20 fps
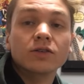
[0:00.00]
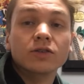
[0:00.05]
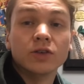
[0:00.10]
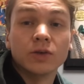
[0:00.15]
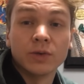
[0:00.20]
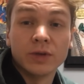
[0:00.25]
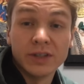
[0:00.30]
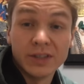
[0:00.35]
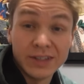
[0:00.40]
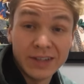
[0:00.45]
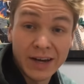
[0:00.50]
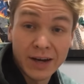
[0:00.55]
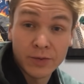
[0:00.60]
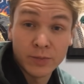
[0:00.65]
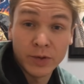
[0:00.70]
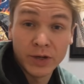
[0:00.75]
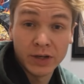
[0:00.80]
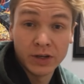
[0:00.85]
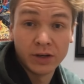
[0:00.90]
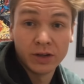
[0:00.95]
So it has
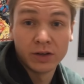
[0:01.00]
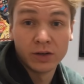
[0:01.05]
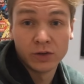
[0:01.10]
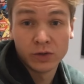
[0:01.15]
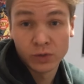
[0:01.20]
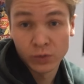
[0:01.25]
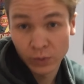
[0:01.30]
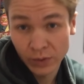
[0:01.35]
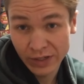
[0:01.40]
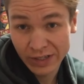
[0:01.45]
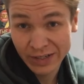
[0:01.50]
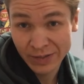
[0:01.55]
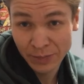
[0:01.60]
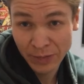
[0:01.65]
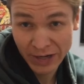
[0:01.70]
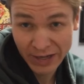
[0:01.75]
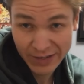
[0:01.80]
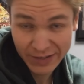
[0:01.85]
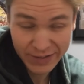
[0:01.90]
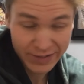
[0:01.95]
now been 20
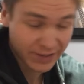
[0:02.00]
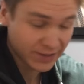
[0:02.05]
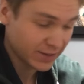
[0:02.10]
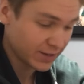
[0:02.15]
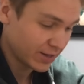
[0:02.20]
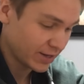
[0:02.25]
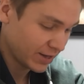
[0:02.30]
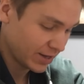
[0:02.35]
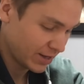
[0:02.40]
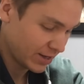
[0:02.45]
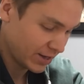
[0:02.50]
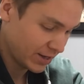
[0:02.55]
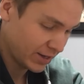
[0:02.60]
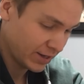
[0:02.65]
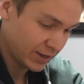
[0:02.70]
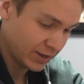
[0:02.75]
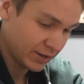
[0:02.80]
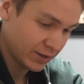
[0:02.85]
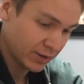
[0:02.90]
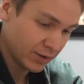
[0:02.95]
minutes
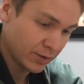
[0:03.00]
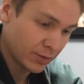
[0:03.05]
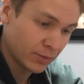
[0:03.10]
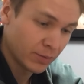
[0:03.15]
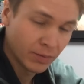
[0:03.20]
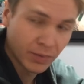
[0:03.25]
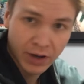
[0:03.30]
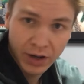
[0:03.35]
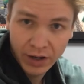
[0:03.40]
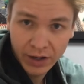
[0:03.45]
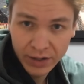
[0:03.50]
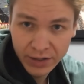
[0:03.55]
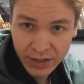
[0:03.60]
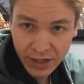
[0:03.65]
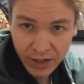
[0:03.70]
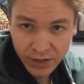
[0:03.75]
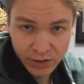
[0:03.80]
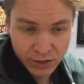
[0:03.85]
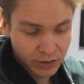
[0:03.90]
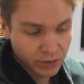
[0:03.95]
and my
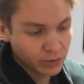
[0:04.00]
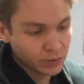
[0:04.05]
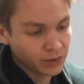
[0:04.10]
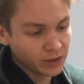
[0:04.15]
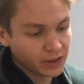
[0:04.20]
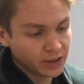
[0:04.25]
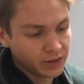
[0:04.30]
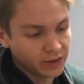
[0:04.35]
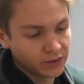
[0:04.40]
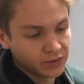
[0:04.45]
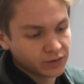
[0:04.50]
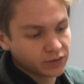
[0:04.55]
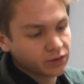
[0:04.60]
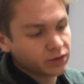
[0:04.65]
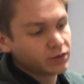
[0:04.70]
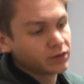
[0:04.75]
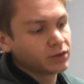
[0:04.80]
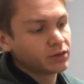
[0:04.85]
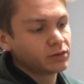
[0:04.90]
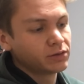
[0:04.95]
tattoo
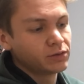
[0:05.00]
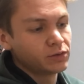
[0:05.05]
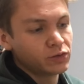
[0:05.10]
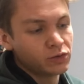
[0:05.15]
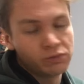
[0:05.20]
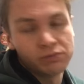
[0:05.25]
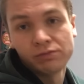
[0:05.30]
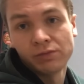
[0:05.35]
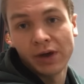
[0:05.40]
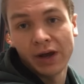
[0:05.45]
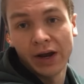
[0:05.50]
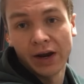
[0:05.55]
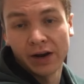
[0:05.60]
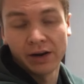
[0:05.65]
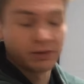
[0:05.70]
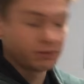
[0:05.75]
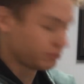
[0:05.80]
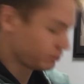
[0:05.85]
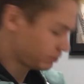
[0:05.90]
is air